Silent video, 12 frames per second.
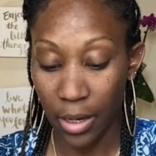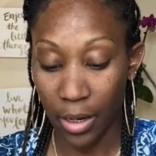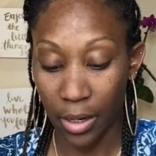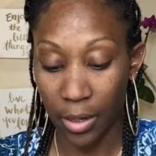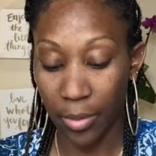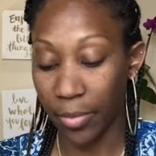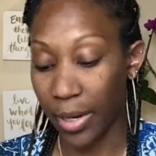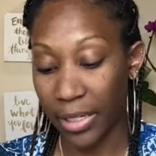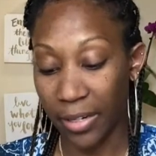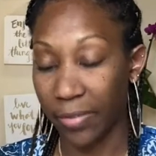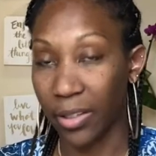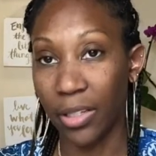I
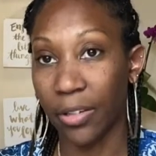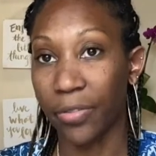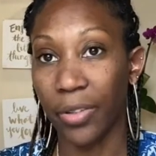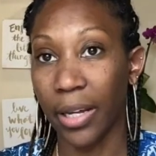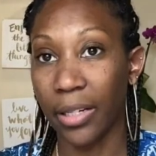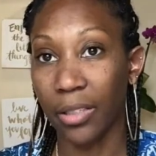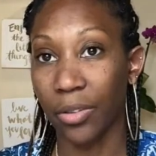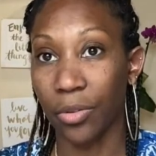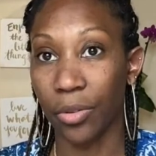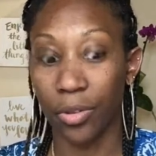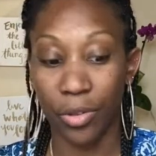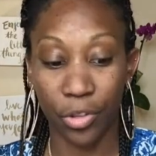definitely don't feel like it's an
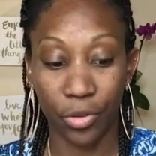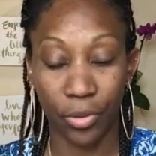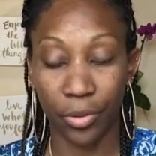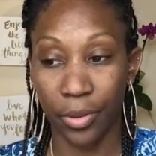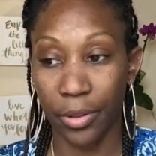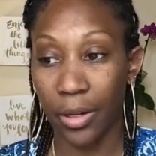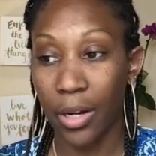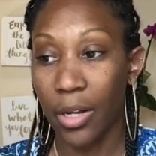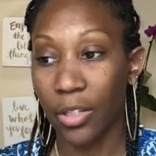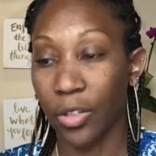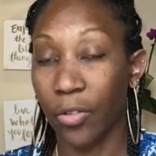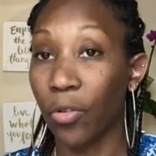oil controller.
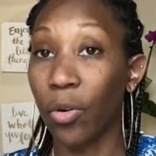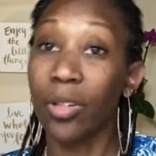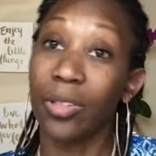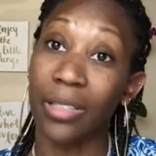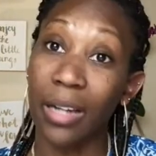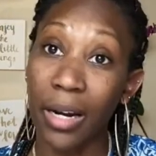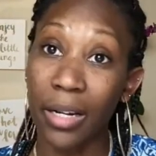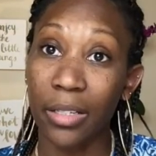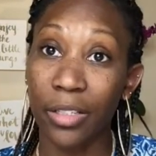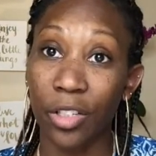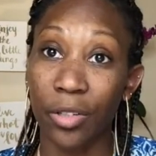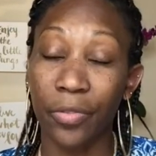So if oil is not a
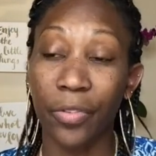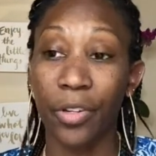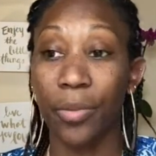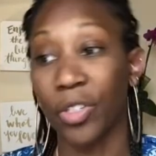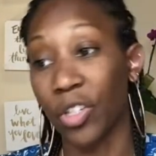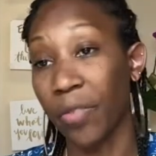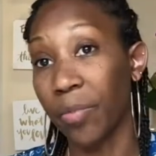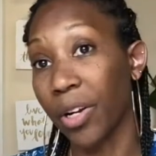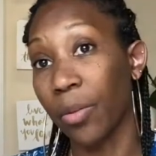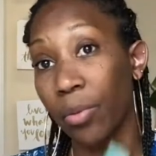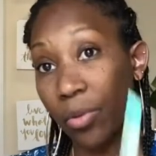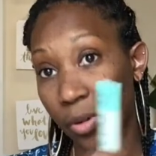concern for you, but you have bigger
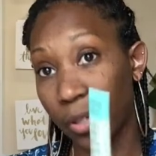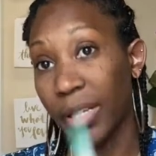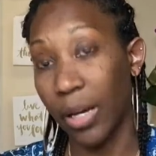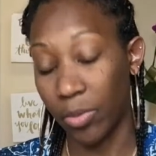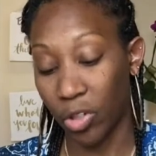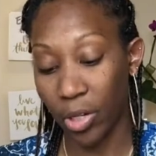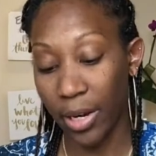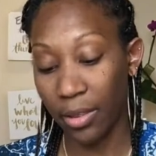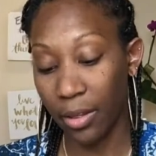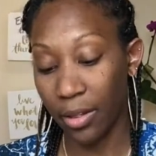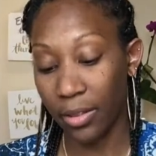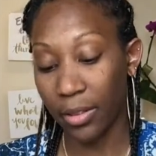pores, I would try
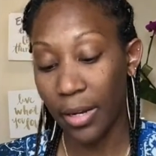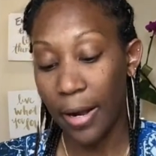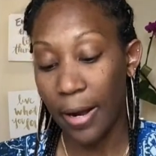this.